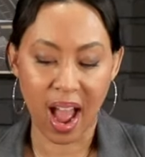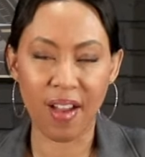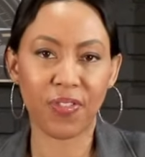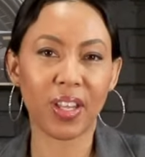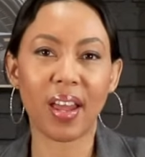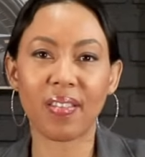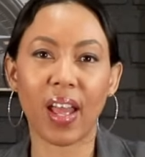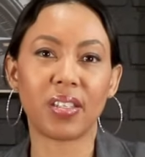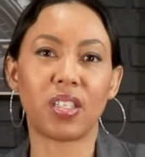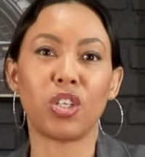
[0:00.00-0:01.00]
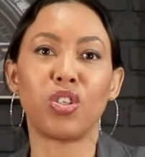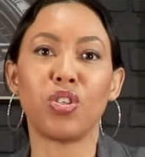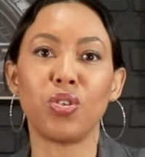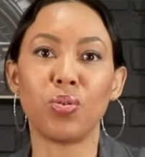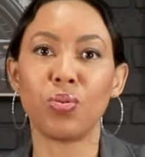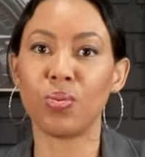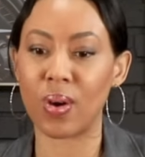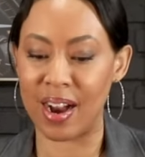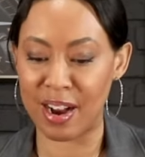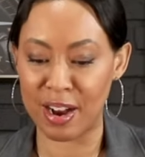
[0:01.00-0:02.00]
I feel like that's the
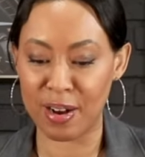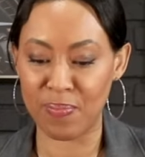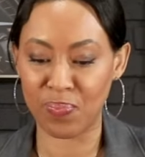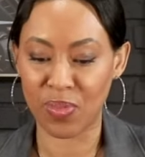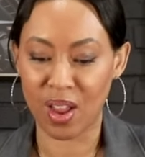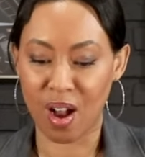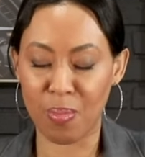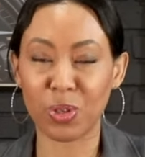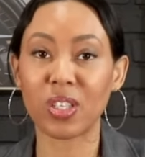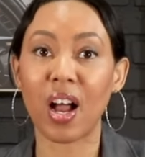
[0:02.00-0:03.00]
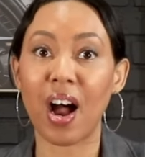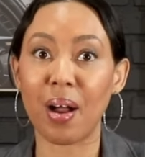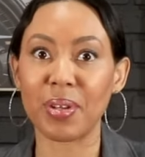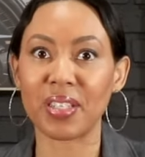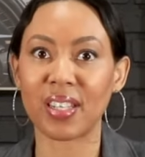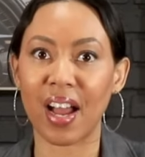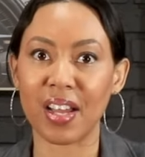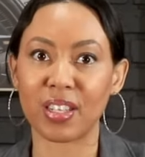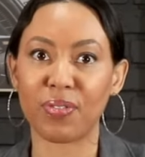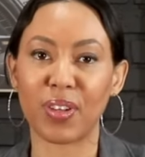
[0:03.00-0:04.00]
new, um, almost common
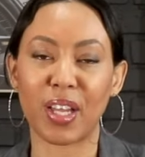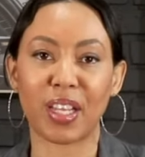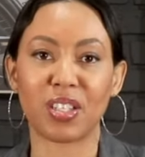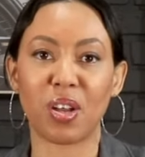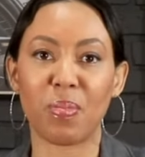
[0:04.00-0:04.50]
size. I feel like it's